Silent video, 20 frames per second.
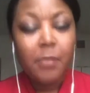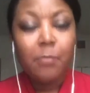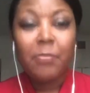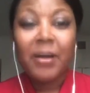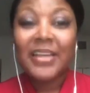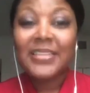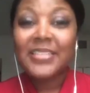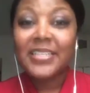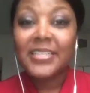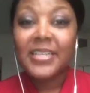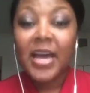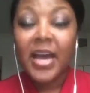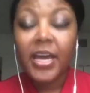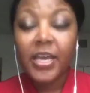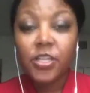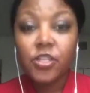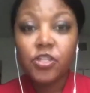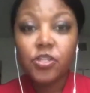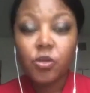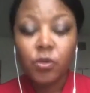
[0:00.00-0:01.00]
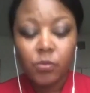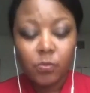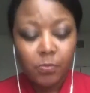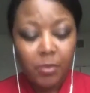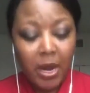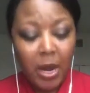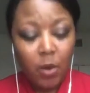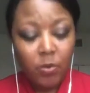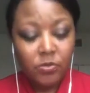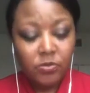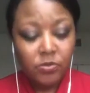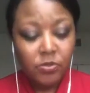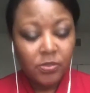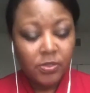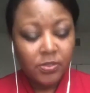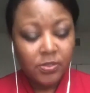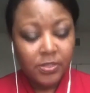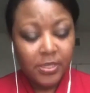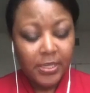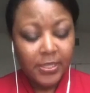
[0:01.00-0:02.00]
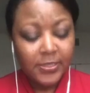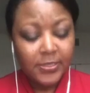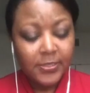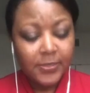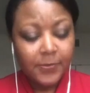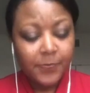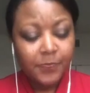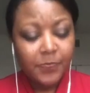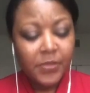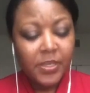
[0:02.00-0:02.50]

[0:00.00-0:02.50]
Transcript: by denying certain powers to the states.